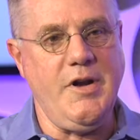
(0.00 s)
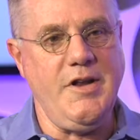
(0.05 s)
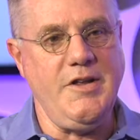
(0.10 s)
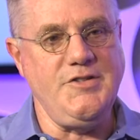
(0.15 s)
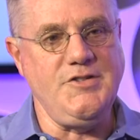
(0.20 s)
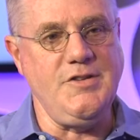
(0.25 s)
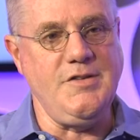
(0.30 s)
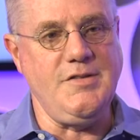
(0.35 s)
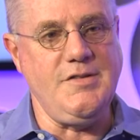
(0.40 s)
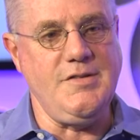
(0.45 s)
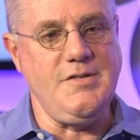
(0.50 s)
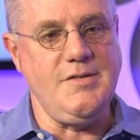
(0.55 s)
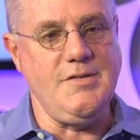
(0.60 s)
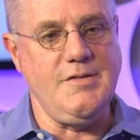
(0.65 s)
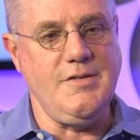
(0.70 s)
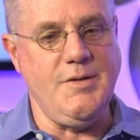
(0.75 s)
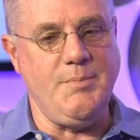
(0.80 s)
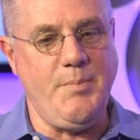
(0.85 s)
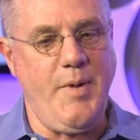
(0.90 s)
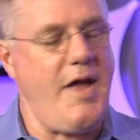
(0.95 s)
it isn't
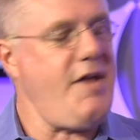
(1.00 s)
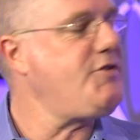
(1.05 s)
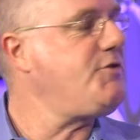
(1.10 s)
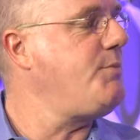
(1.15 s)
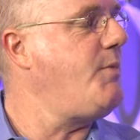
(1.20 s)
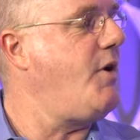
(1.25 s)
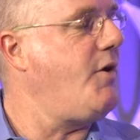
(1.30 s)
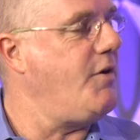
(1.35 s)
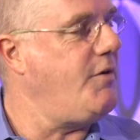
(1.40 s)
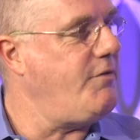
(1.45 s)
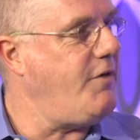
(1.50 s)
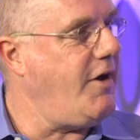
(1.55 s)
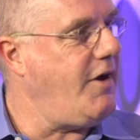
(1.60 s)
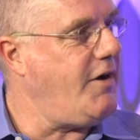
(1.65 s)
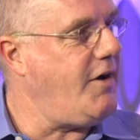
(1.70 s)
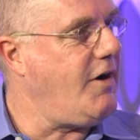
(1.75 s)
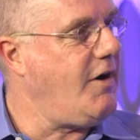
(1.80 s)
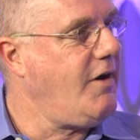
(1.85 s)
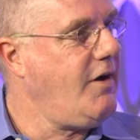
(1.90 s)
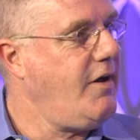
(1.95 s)
the best
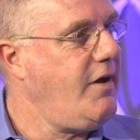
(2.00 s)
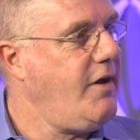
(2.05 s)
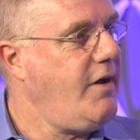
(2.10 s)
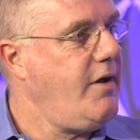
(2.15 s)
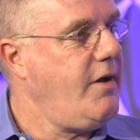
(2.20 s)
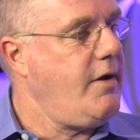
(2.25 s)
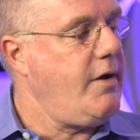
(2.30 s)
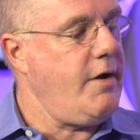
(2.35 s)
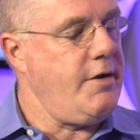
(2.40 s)
motivator.